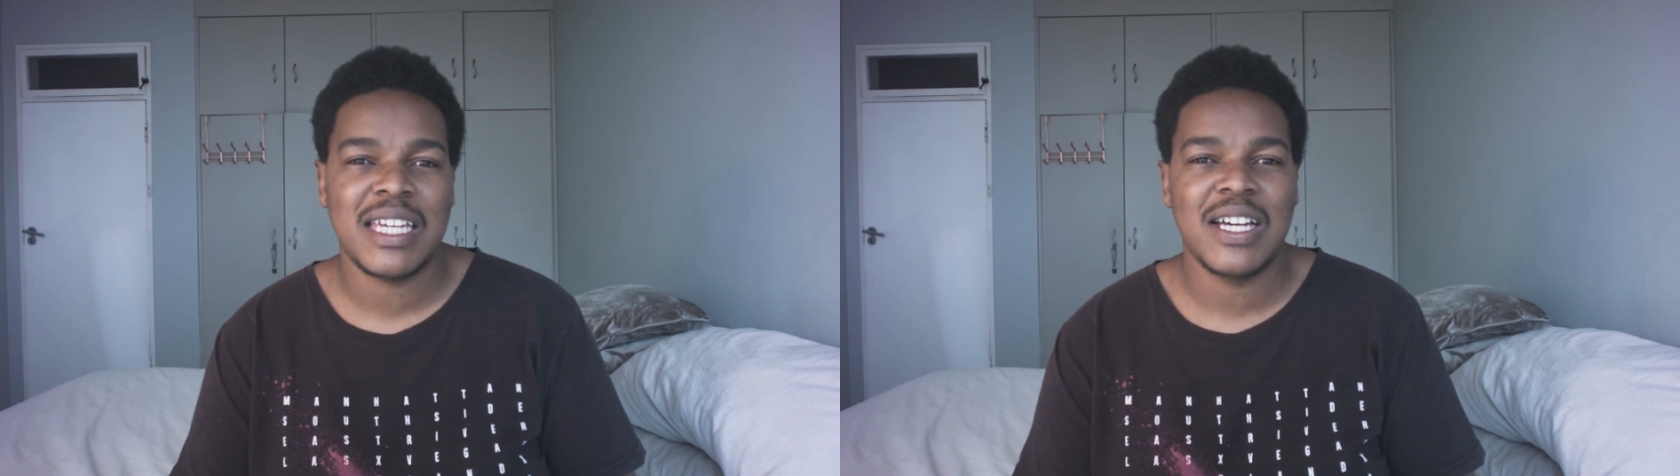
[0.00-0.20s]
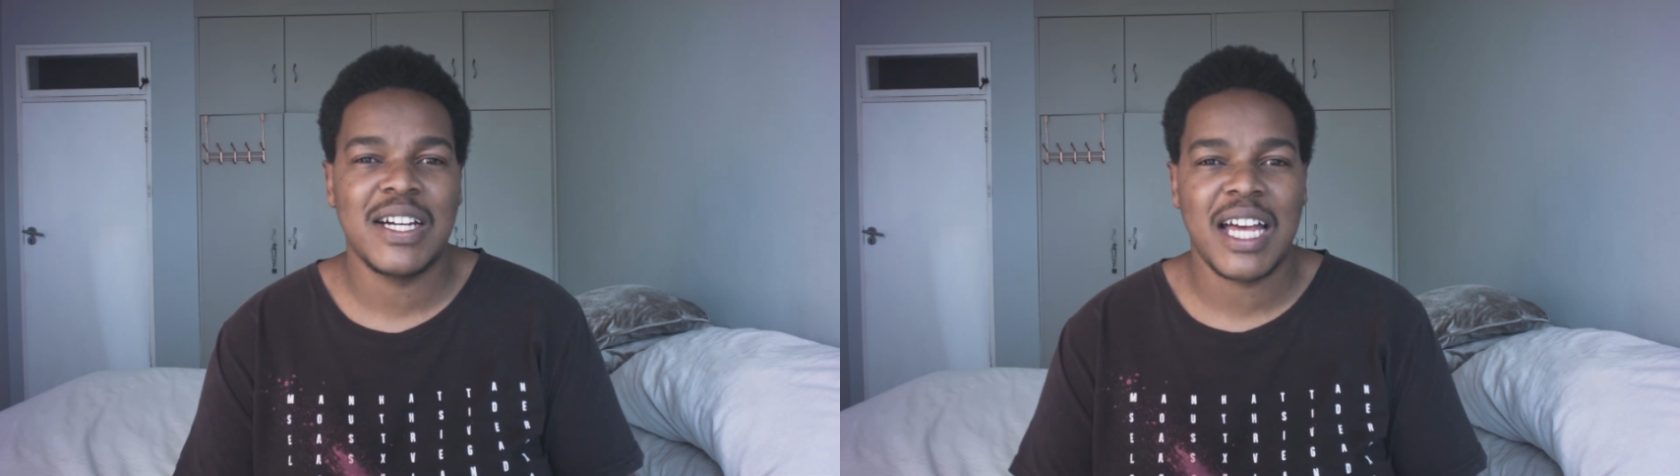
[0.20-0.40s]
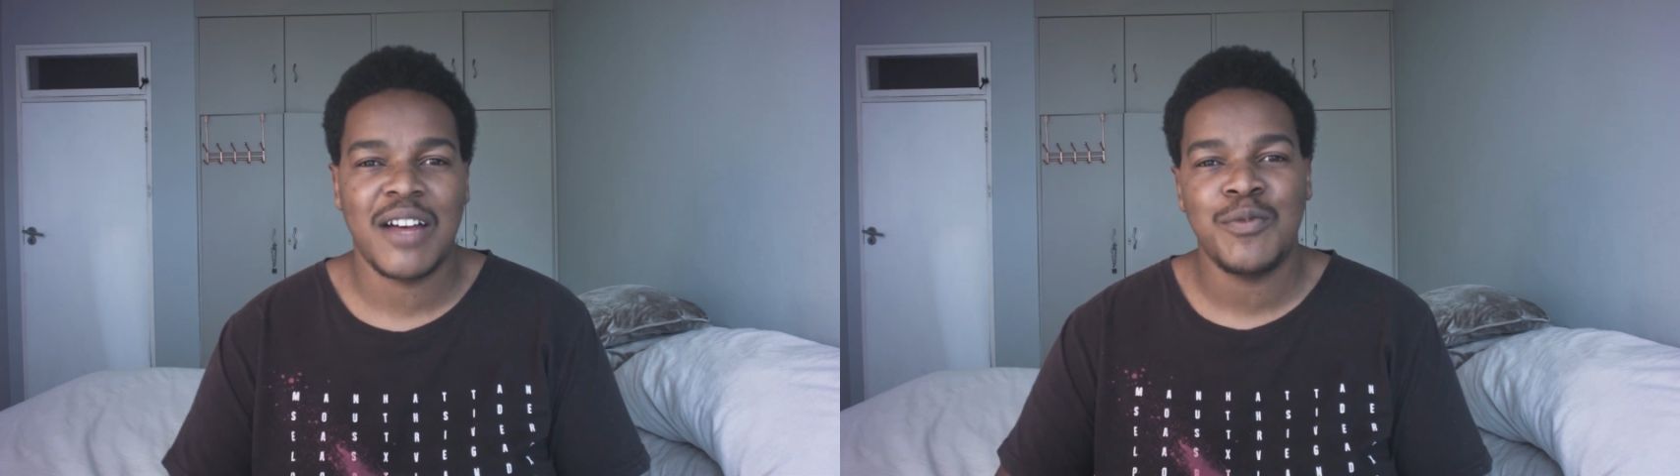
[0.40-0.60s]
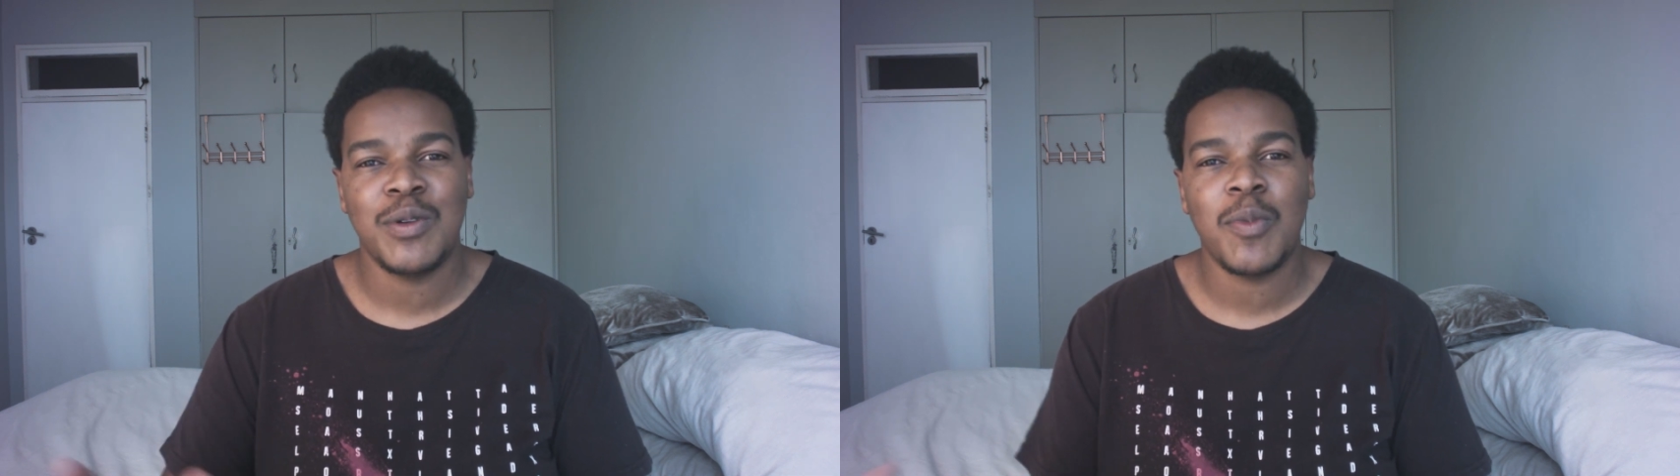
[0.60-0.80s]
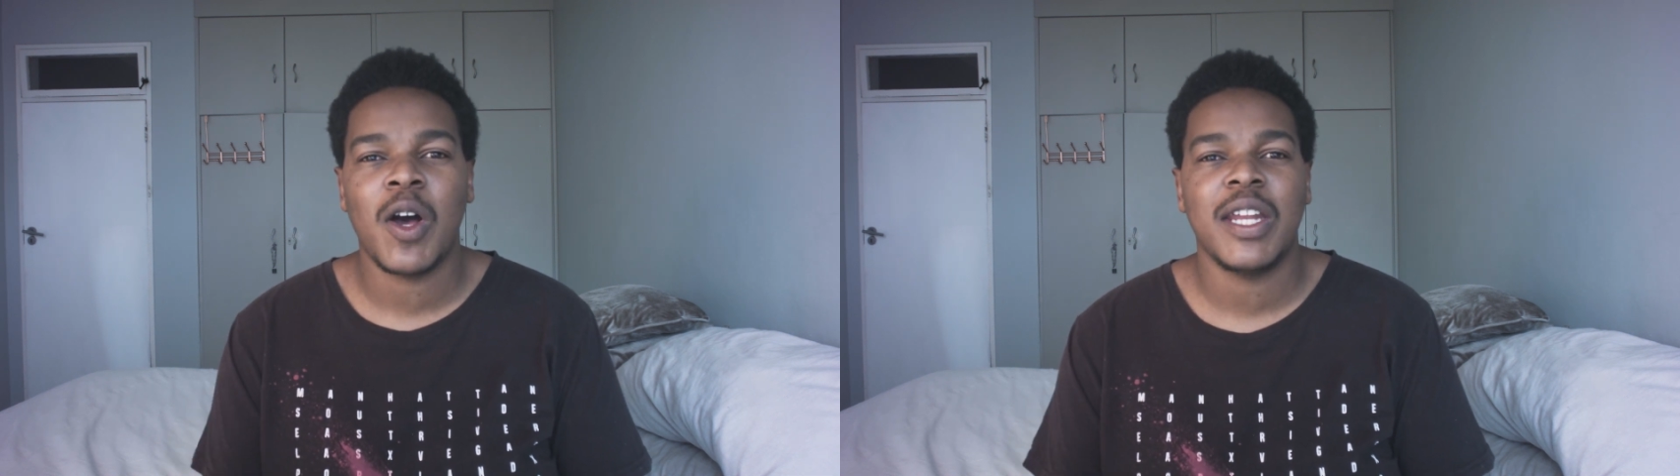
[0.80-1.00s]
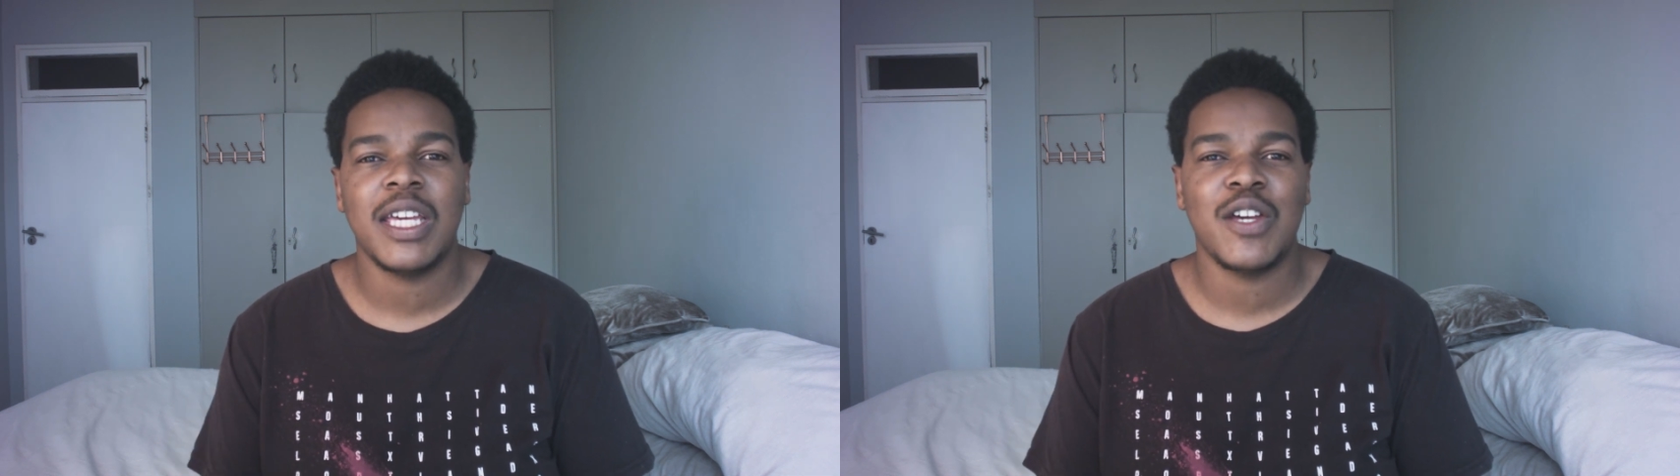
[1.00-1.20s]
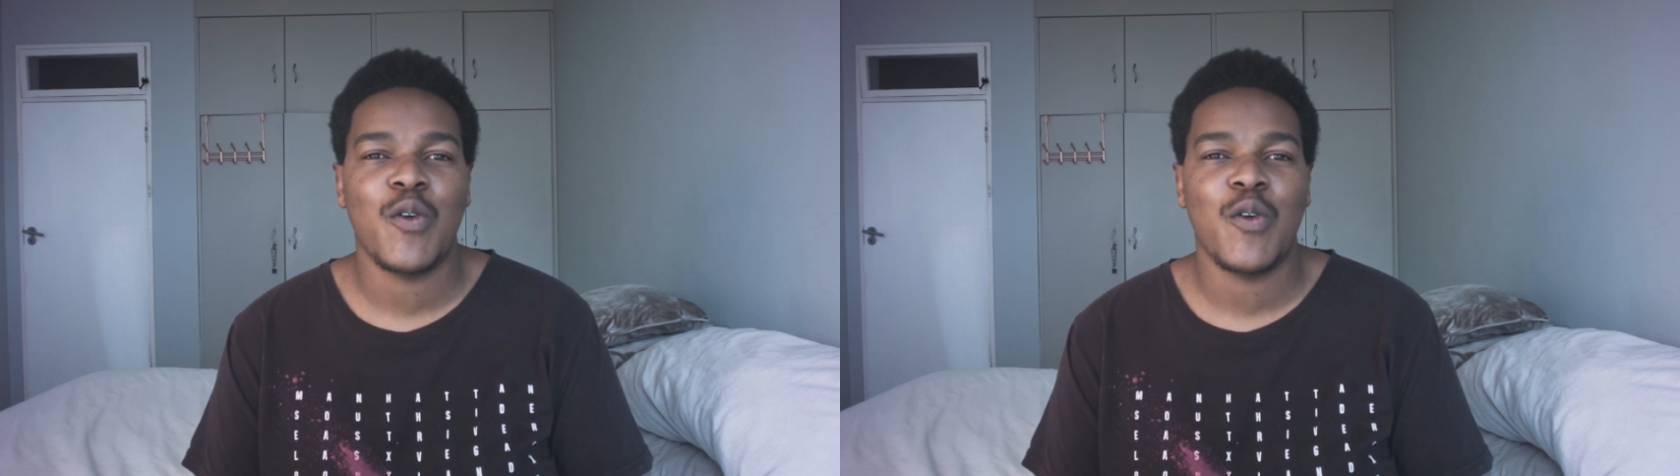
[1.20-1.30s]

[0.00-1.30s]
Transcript: a government body,